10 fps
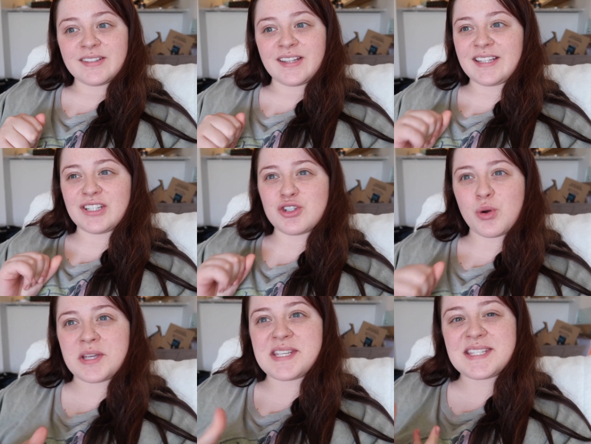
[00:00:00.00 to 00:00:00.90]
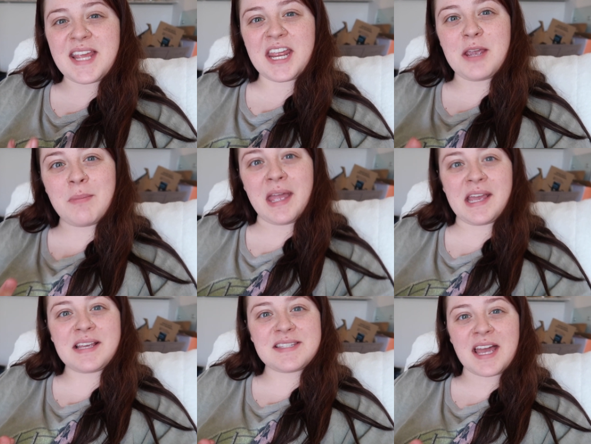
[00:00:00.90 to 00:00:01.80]
Like the choices that he
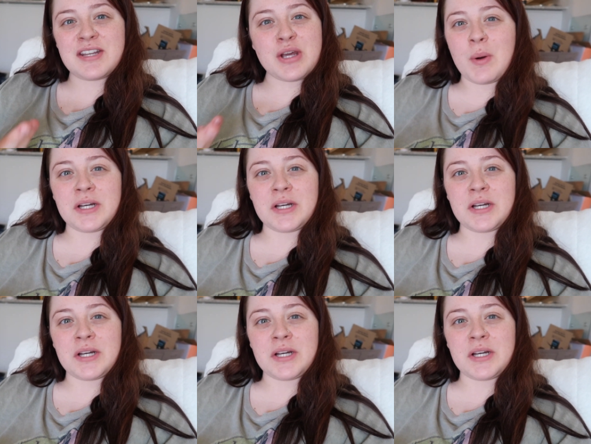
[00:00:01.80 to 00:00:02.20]
makes, I don't